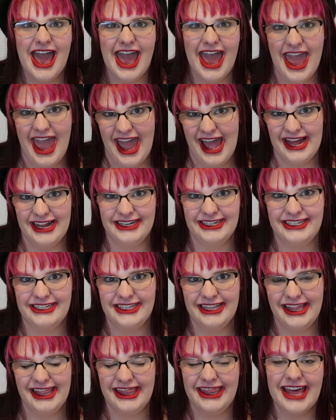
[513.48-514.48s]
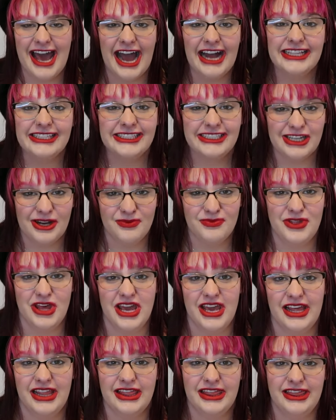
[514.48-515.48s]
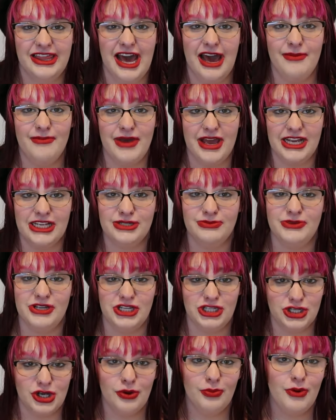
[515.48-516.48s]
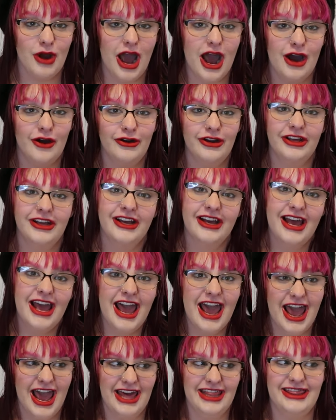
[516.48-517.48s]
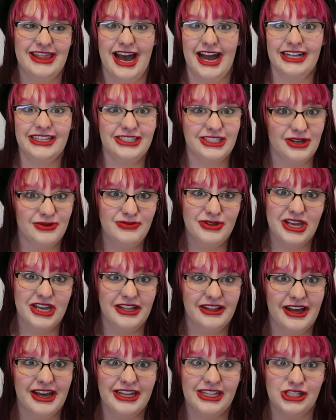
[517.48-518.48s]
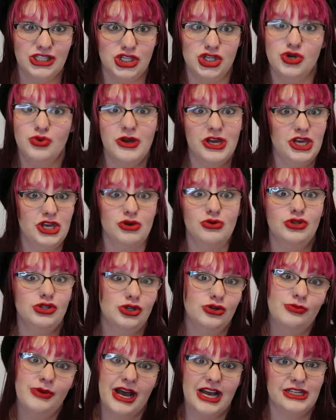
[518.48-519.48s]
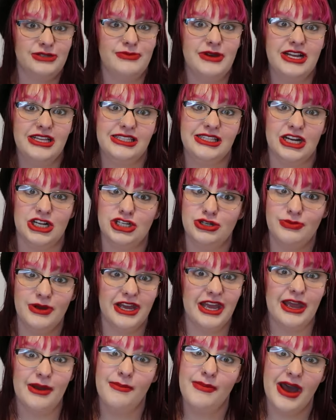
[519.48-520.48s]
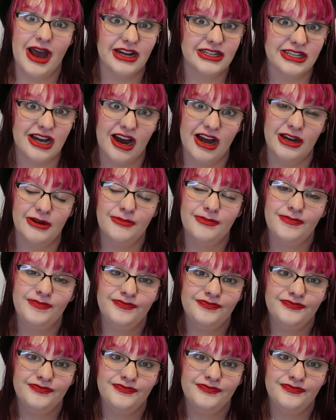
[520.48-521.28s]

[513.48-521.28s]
And that's something that makes me so proud. And that's something like doing YouTube has made such a big impact on.